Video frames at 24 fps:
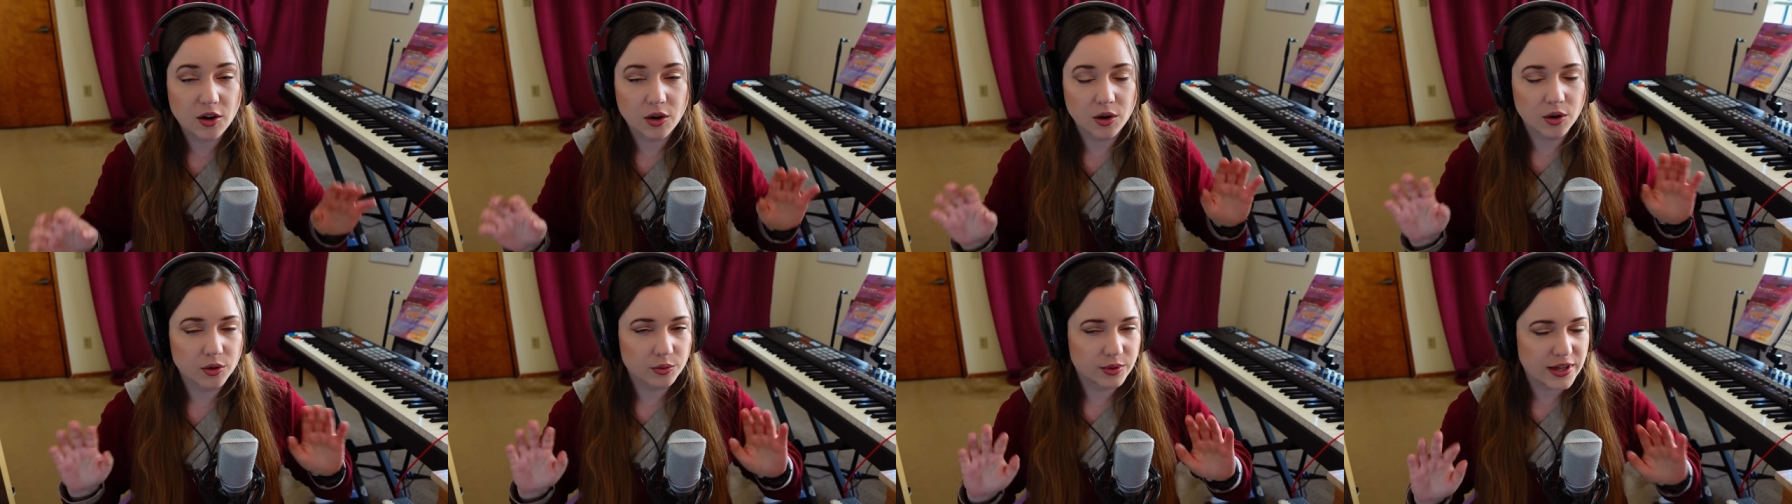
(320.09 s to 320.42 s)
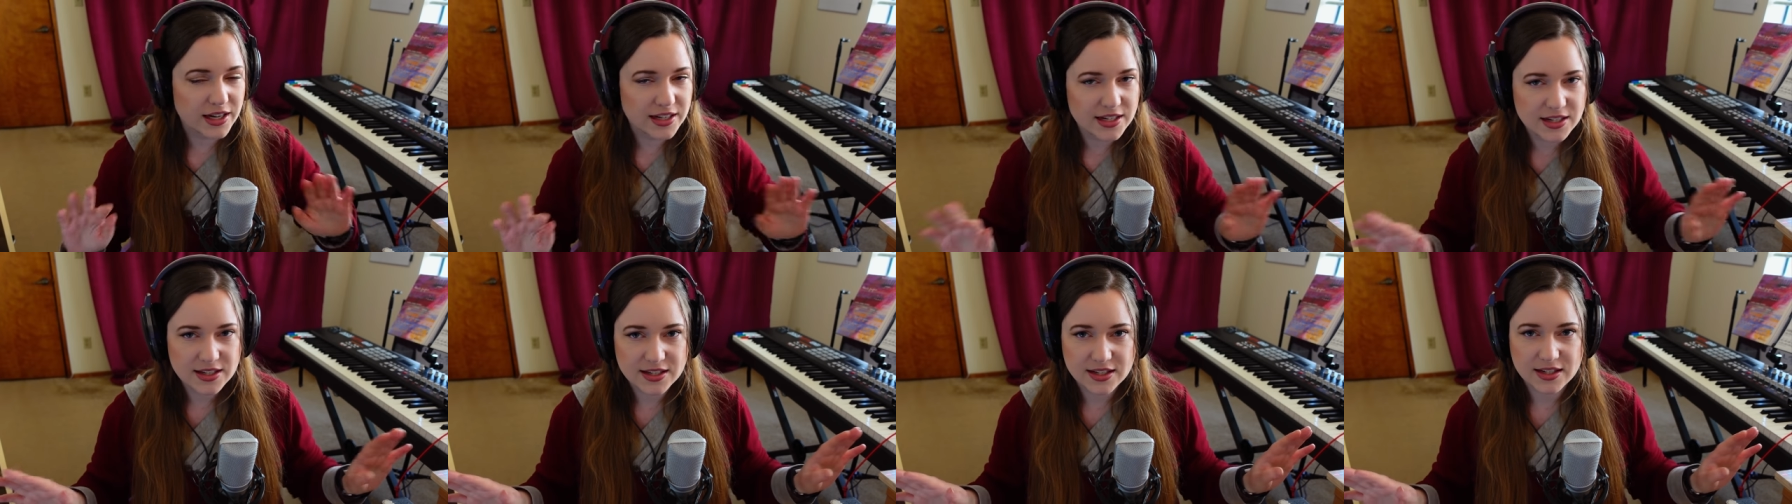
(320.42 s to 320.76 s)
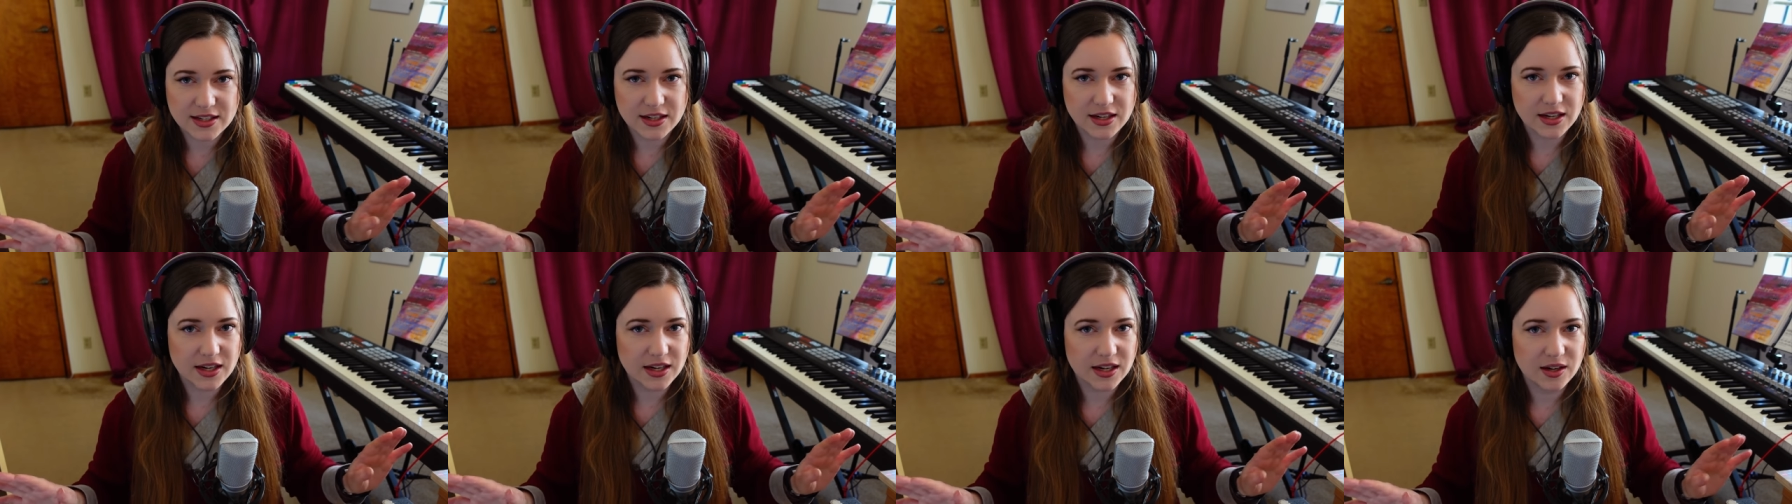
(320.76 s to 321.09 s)
already
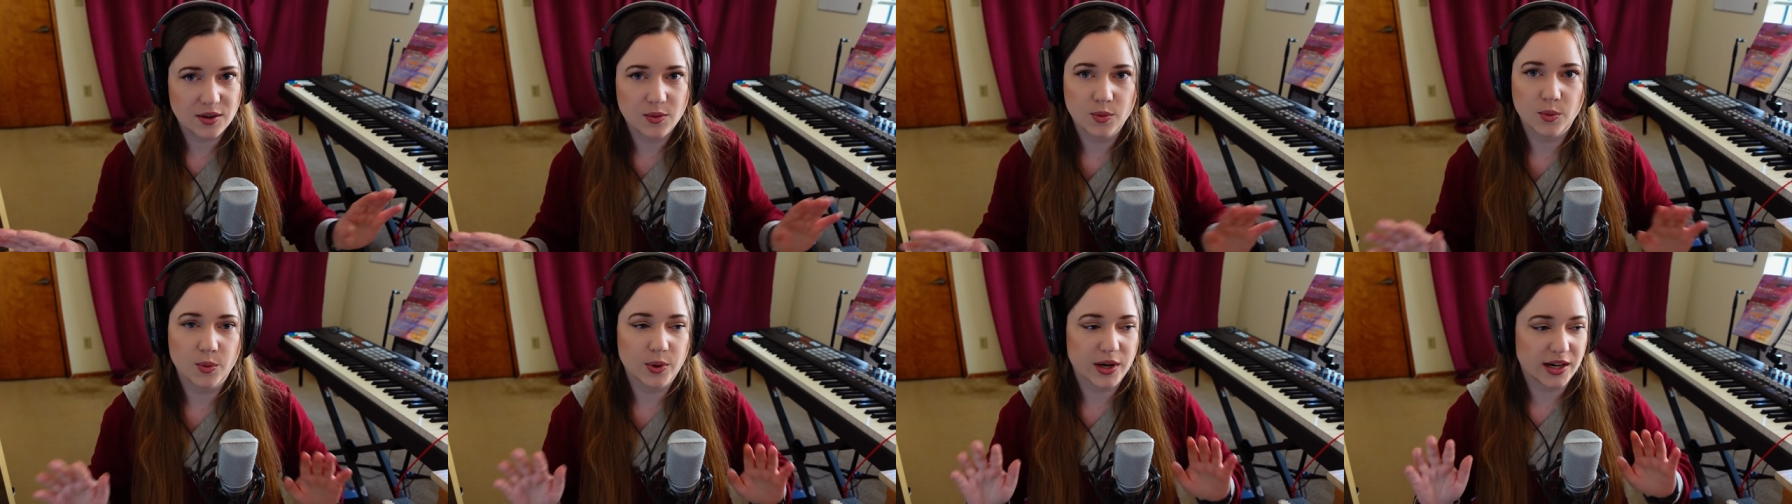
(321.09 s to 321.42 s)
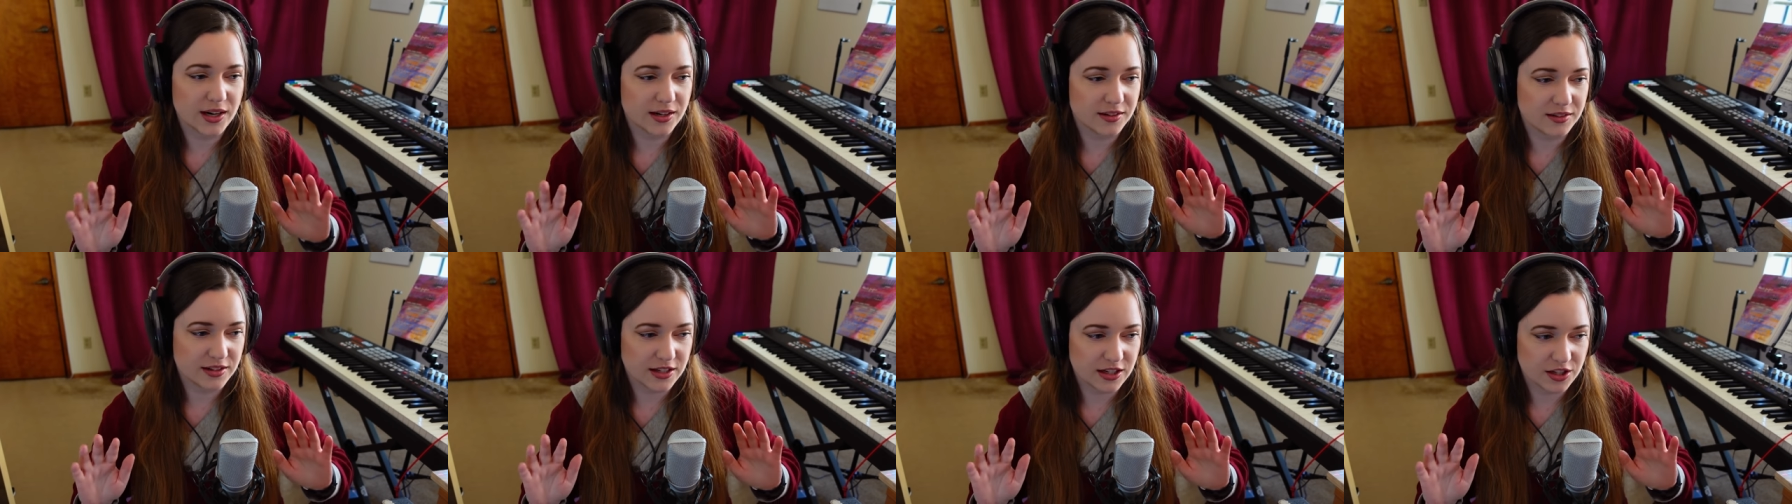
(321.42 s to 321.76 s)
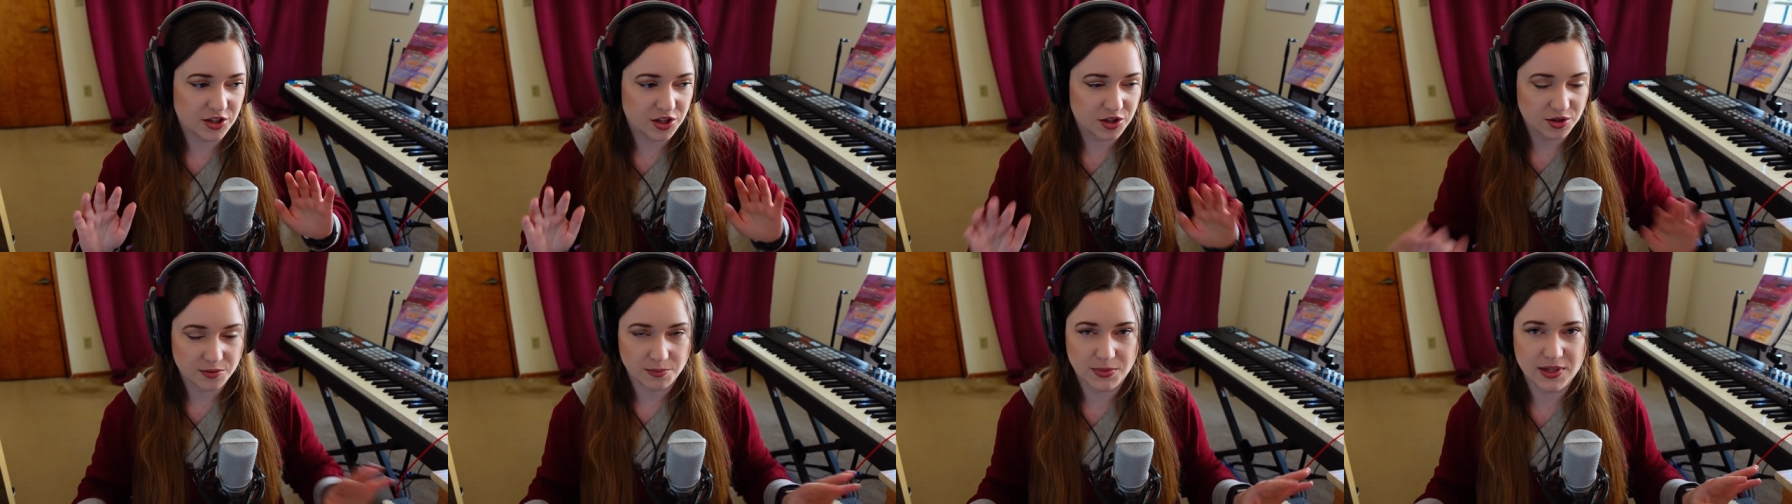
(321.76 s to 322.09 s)
sitting where they
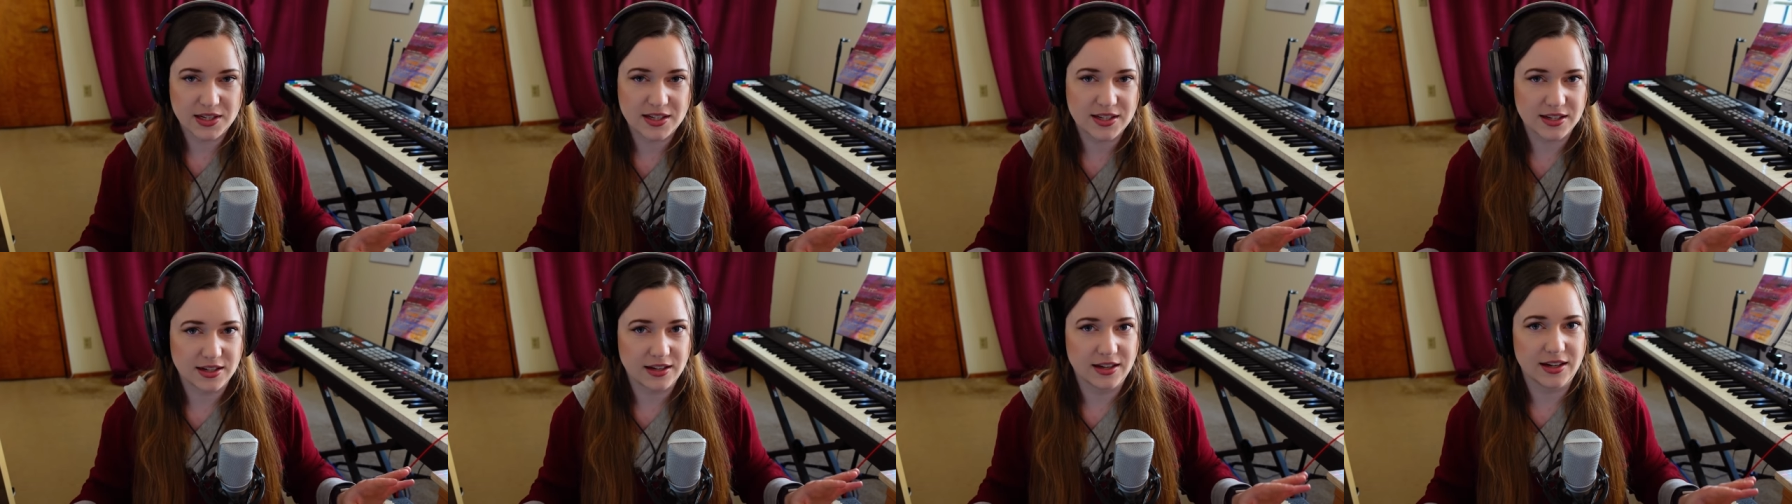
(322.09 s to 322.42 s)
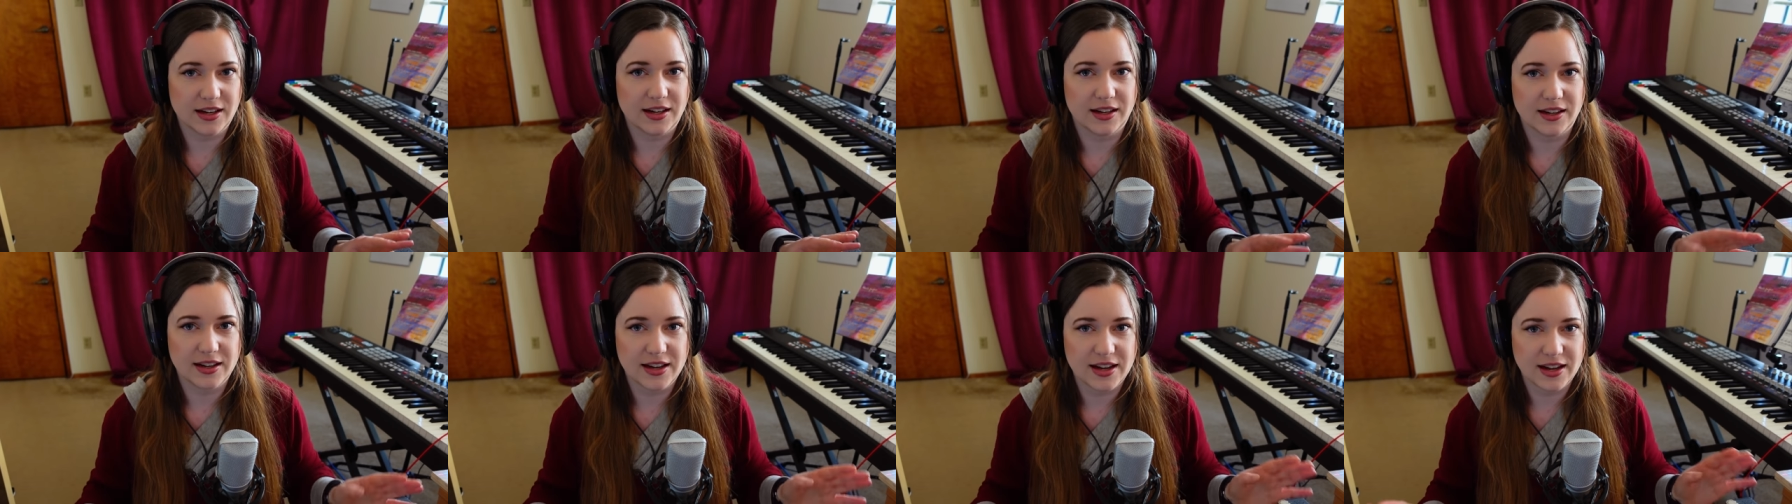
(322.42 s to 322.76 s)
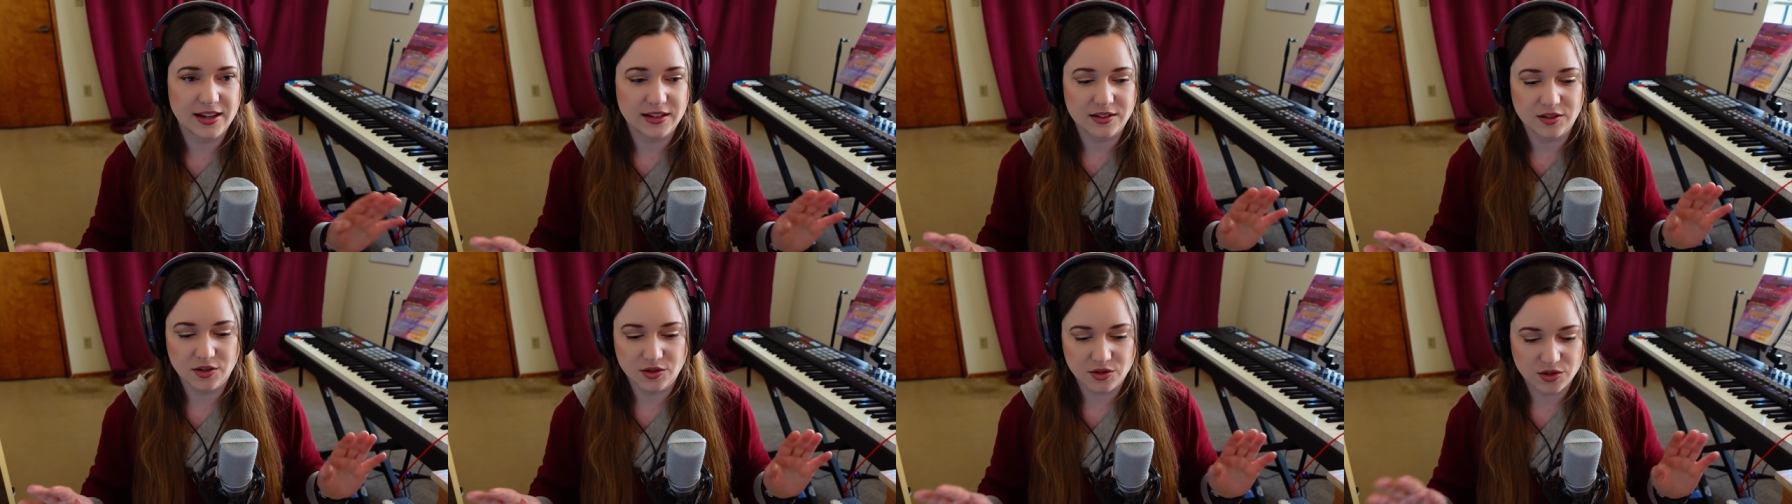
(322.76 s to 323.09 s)
should be sitting
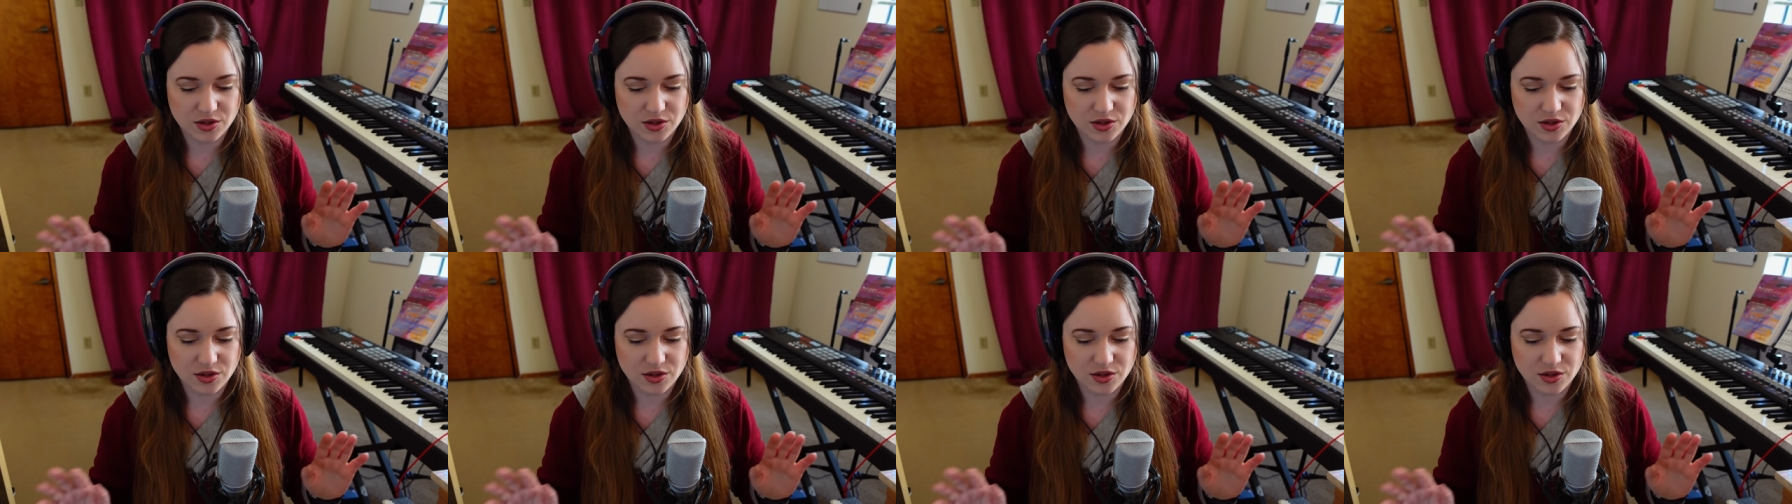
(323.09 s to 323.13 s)
and you